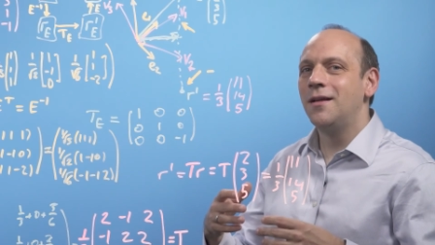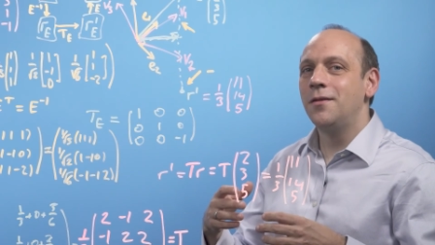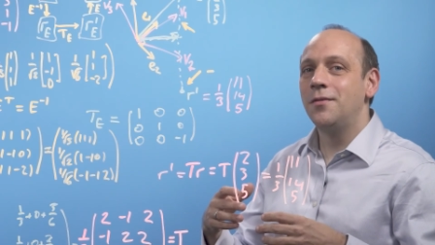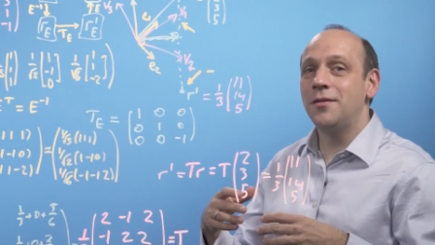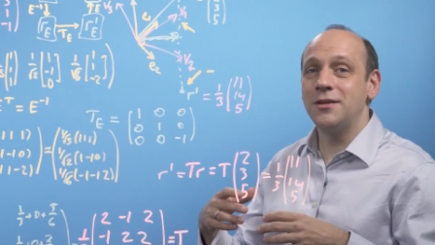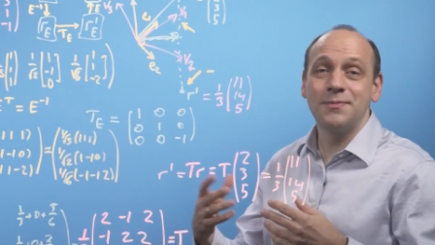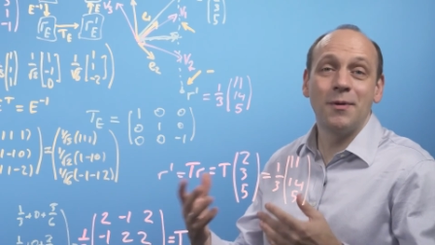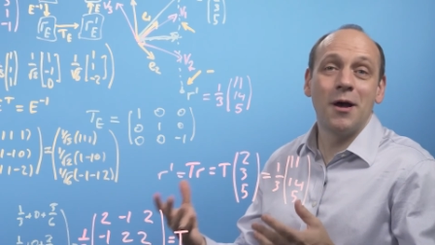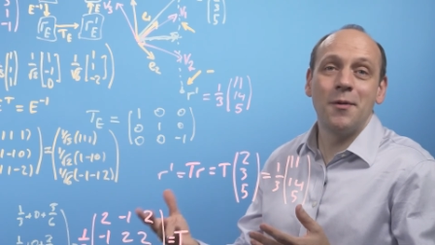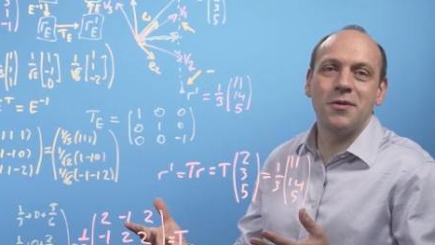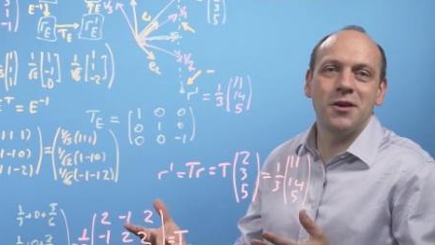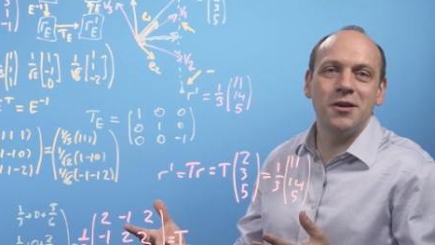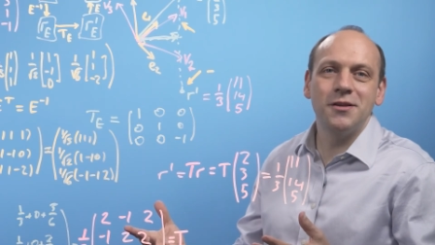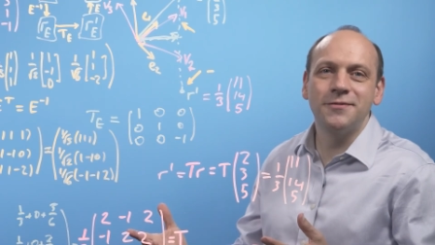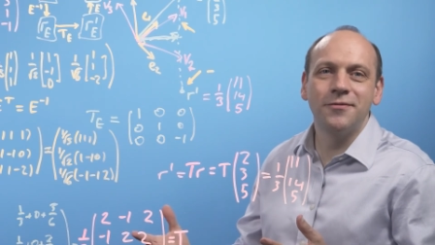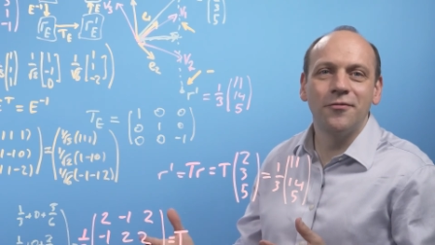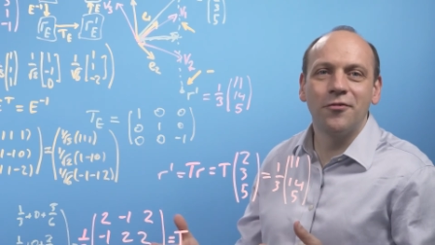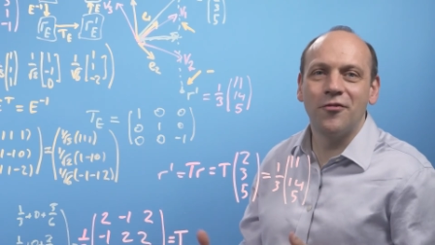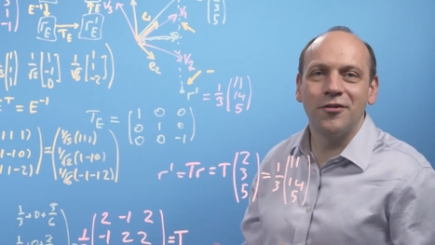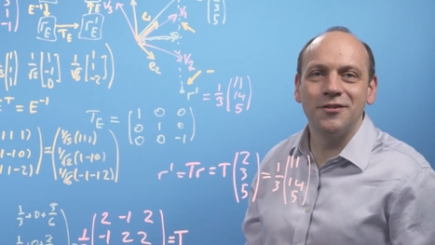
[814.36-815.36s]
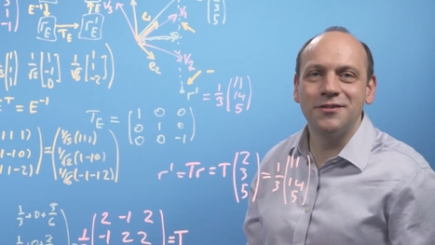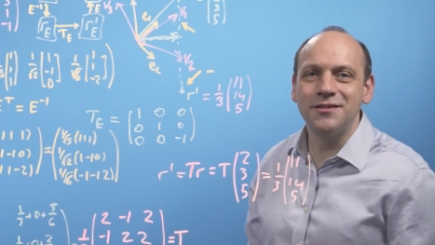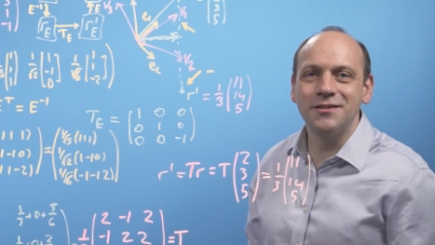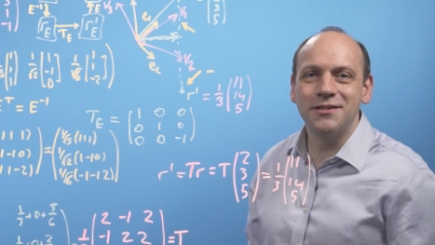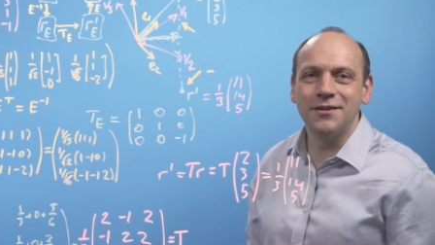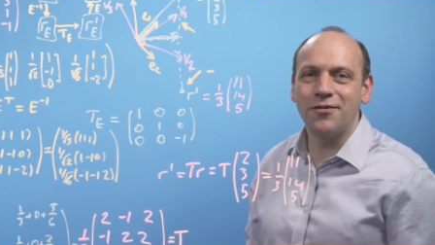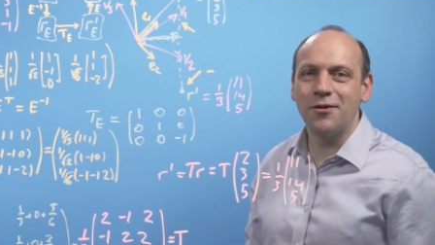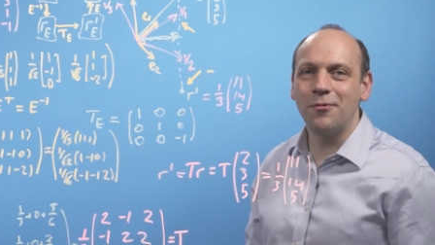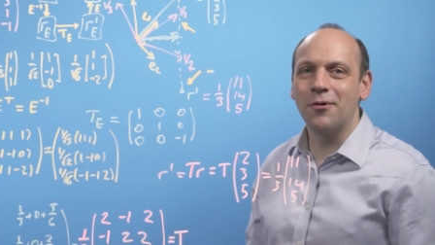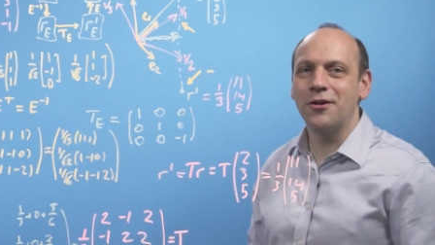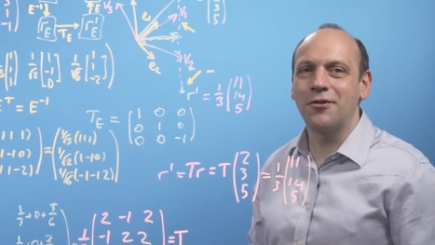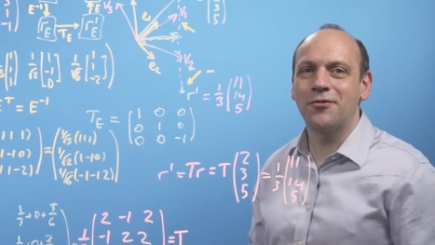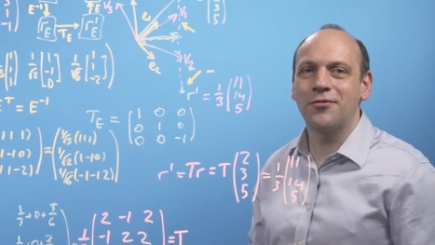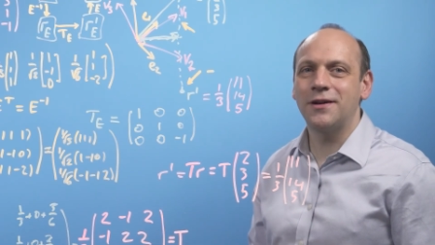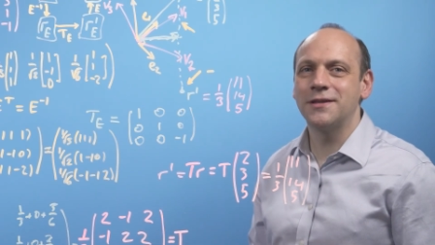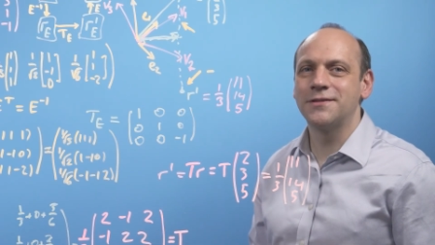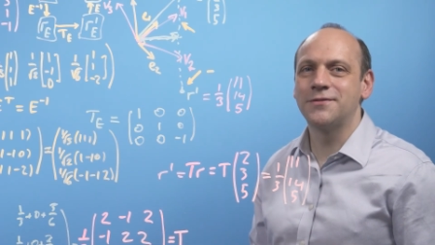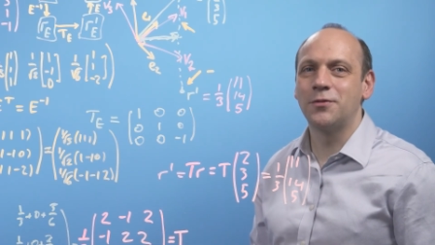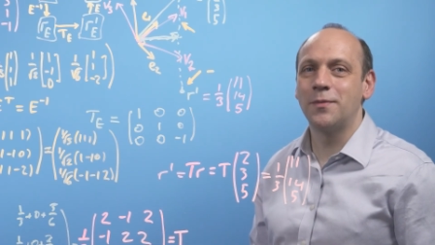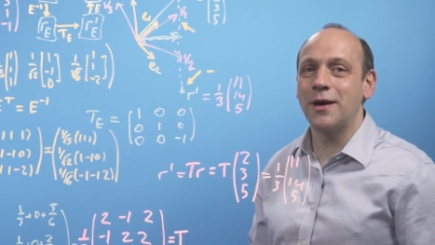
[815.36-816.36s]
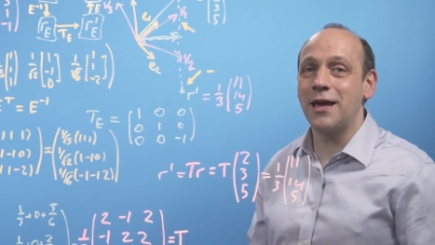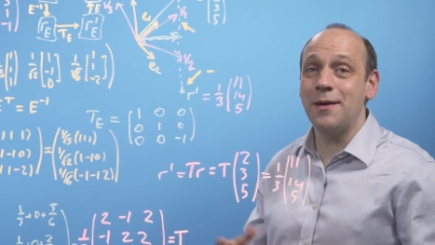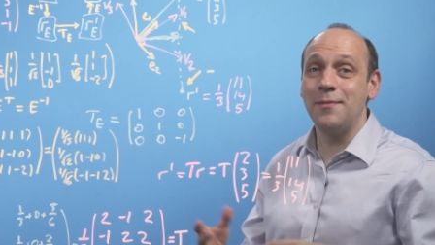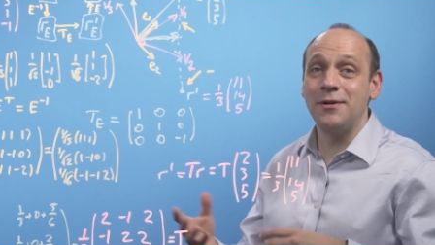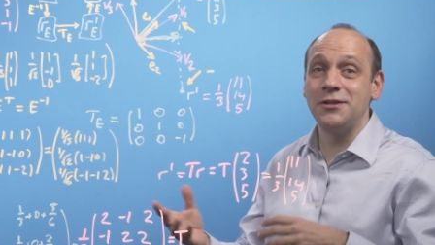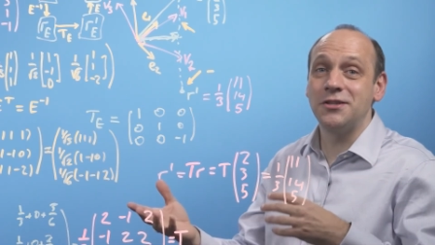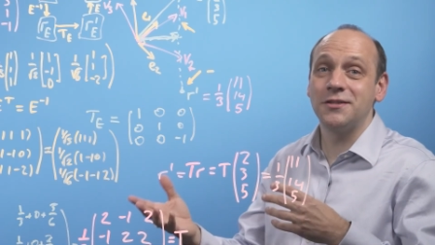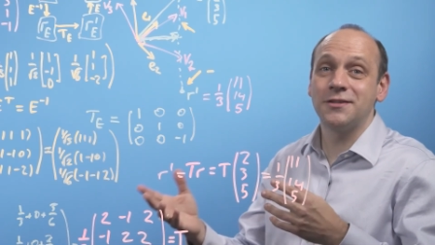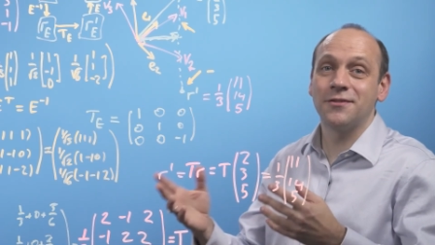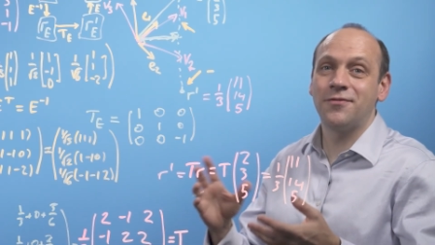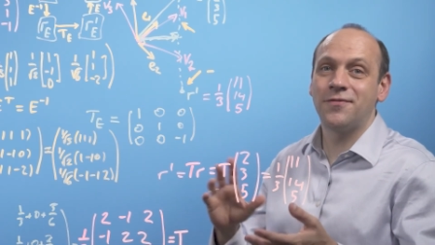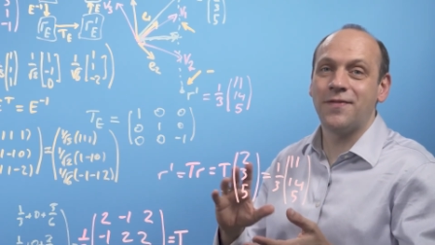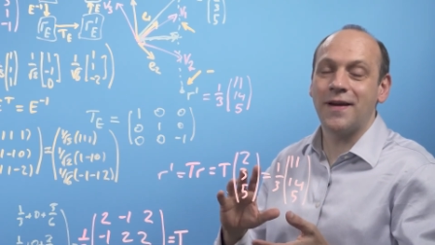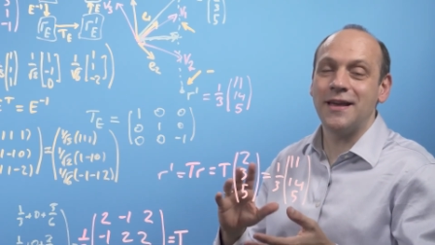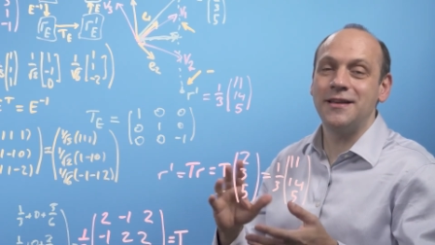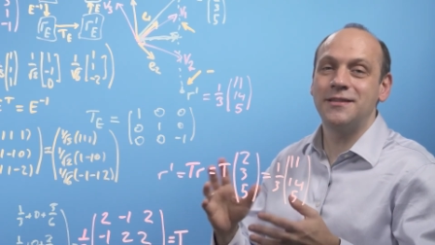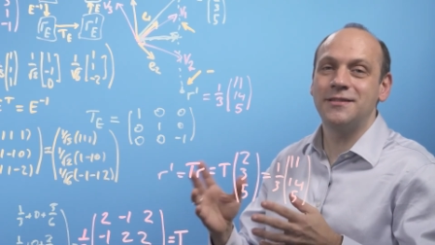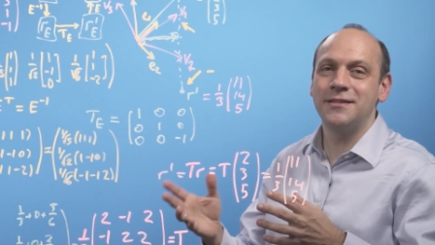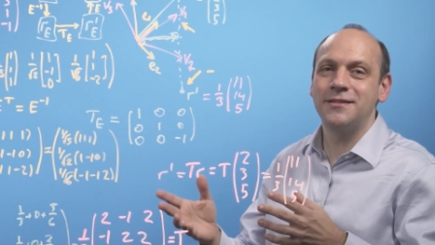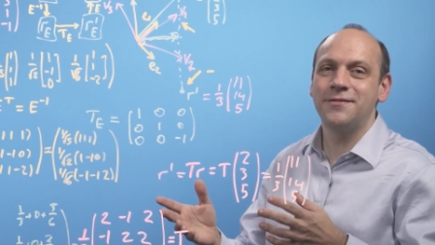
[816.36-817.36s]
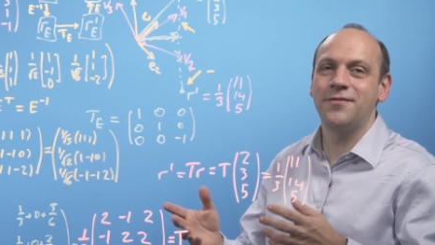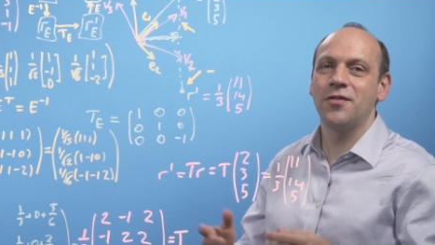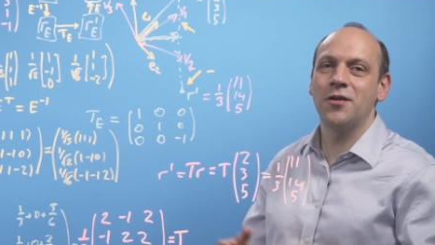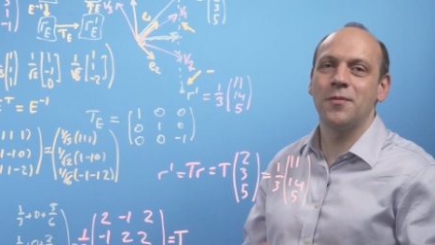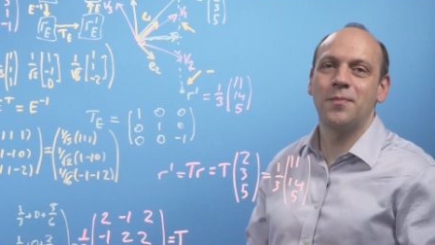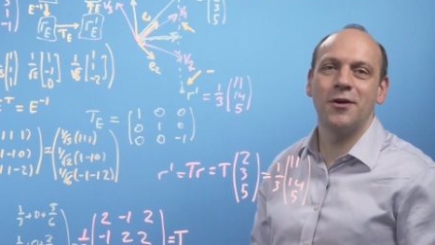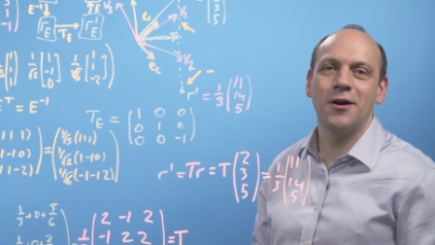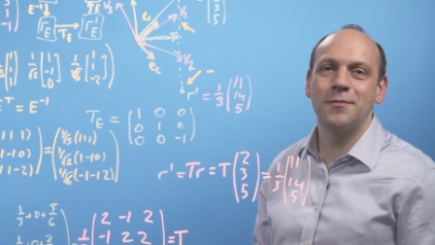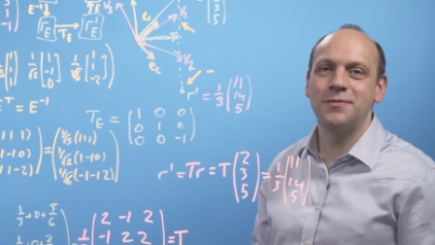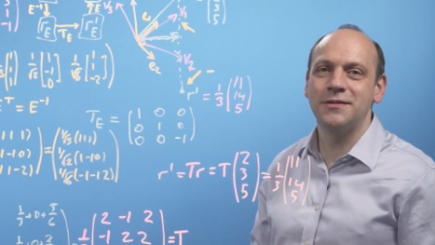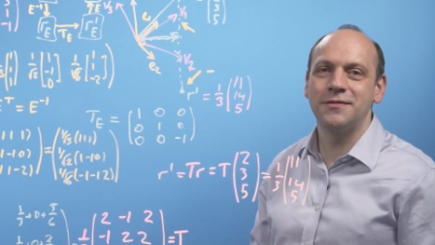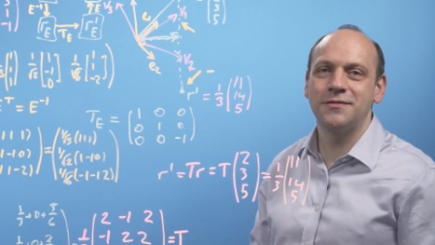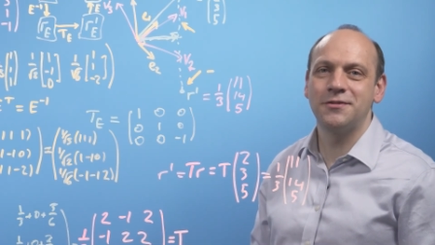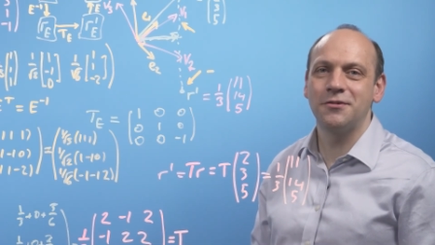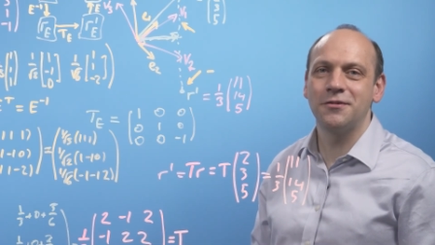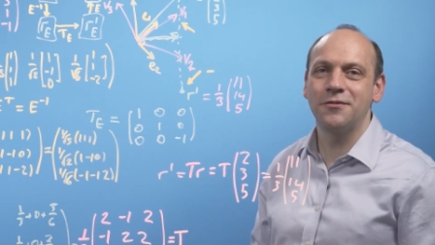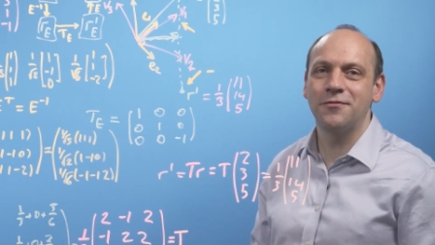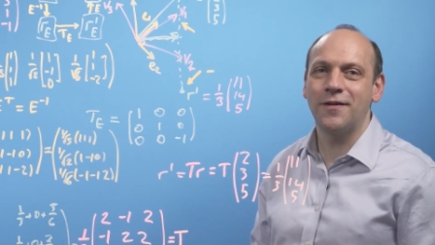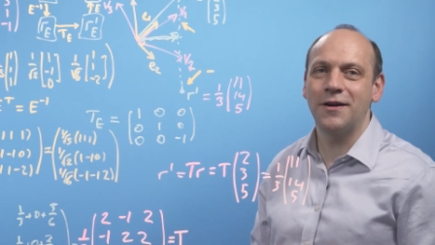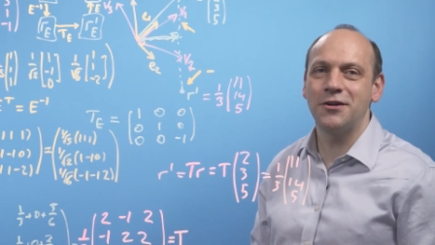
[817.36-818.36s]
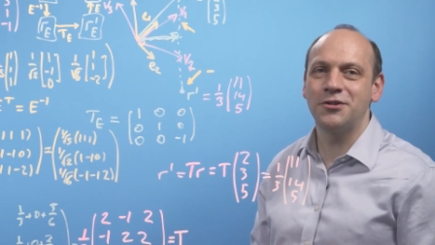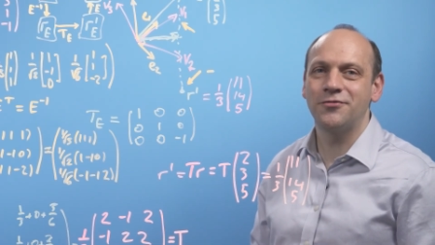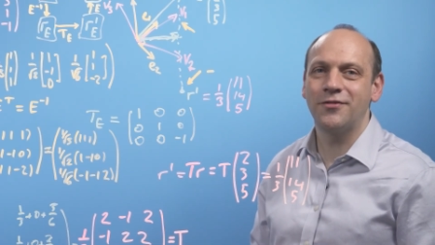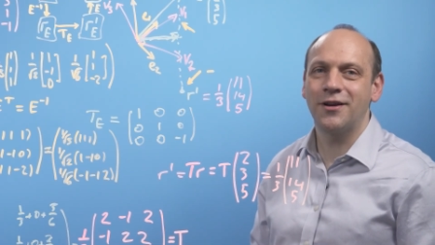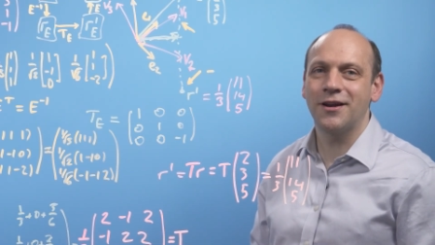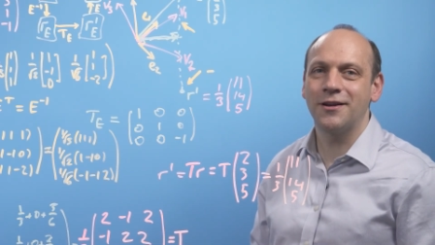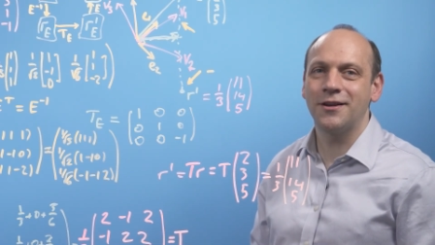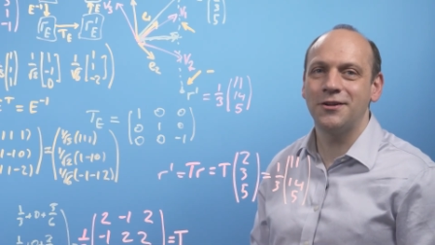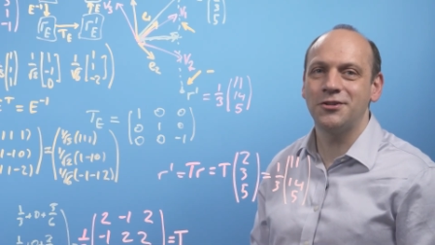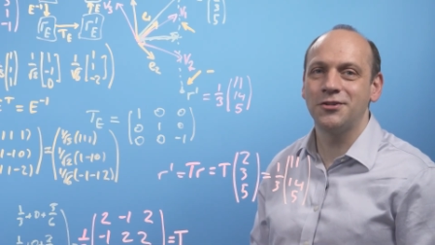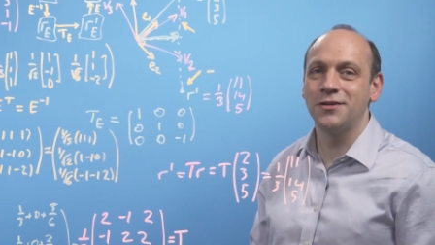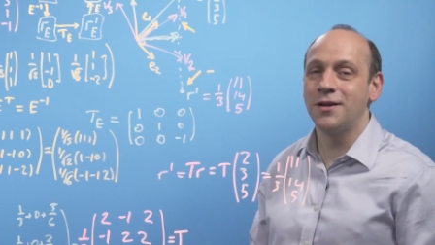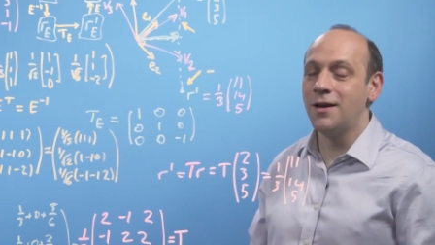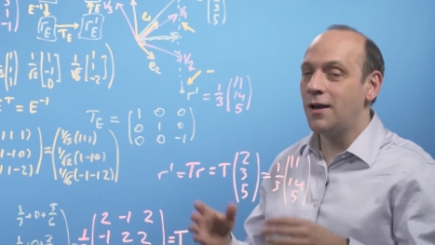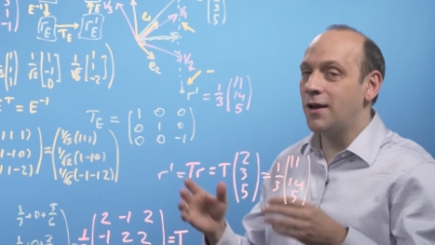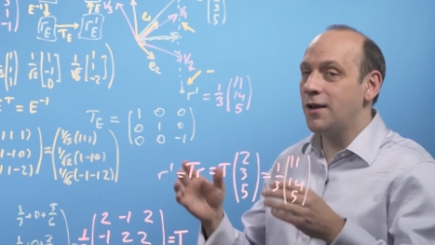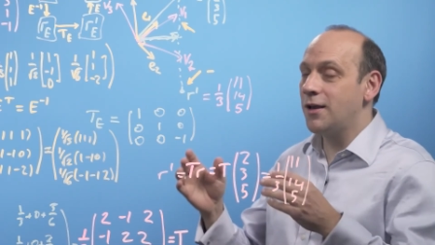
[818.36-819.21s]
This might be useful, for instance, if you want to transform images of faces for the purposes of doing facial recognition.